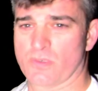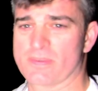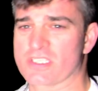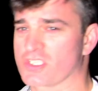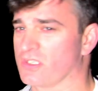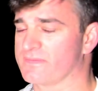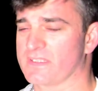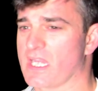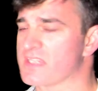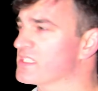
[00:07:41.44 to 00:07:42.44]
will be a short
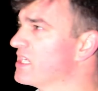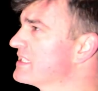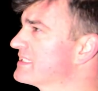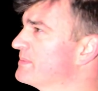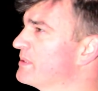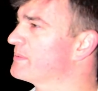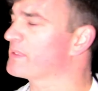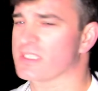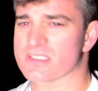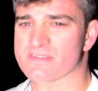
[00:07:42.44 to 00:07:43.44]
video tonight simply
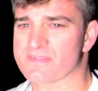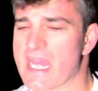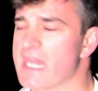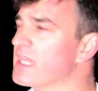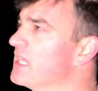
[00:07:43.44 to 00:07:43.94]
because of that.